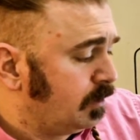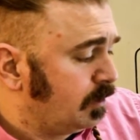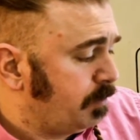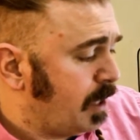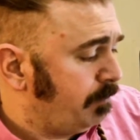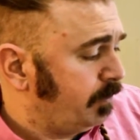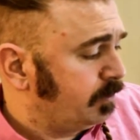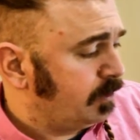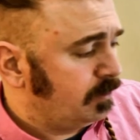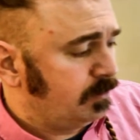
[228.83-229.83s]
The pop
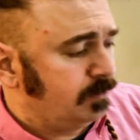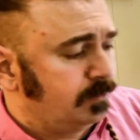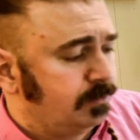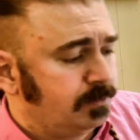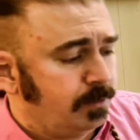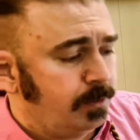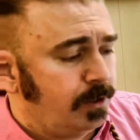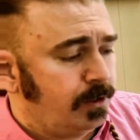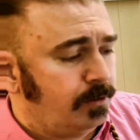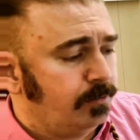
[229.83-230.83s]
filter. Here we
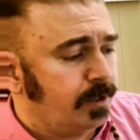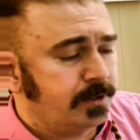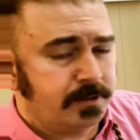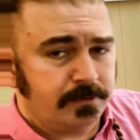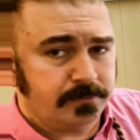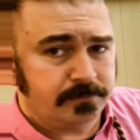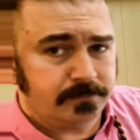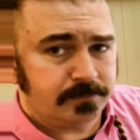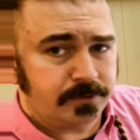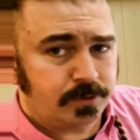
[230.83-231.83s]
go. Nice and
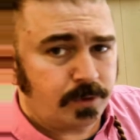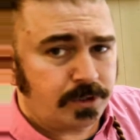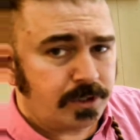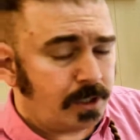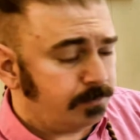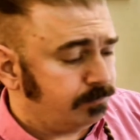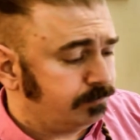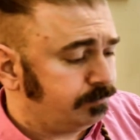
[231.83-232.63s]
squished up.